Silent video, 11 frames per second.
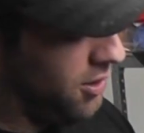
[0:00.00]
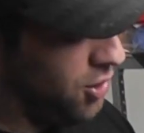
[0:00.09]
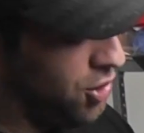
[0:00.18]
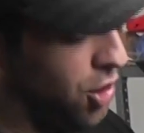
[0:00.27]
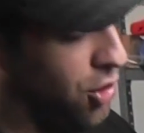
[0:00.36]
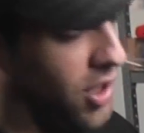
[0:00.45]
to
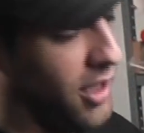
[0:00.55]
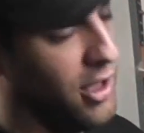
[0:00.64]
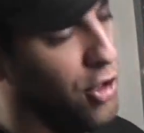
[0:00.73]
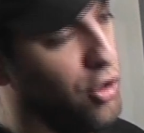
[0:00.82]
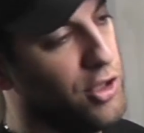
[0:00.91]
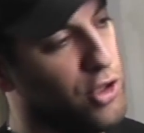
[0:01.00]
show you that
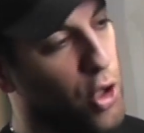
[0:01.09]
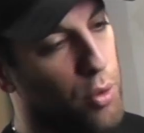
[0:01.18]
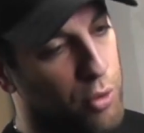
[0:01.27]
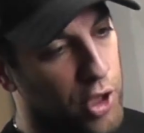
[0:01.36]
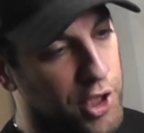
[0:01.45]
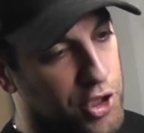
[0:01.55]
there is no
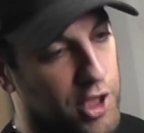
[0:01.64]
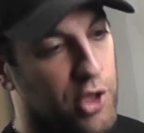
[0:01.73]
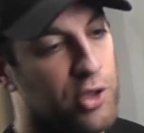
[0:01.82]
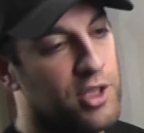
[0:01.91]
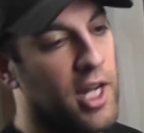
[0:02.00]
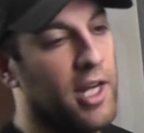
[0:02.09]
bleaching or
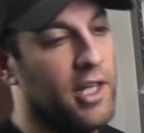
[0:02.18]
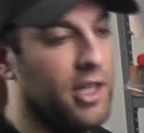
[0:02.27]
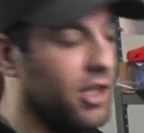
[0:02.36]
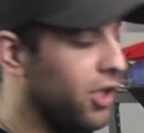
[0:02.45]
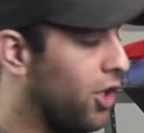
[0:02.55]
staining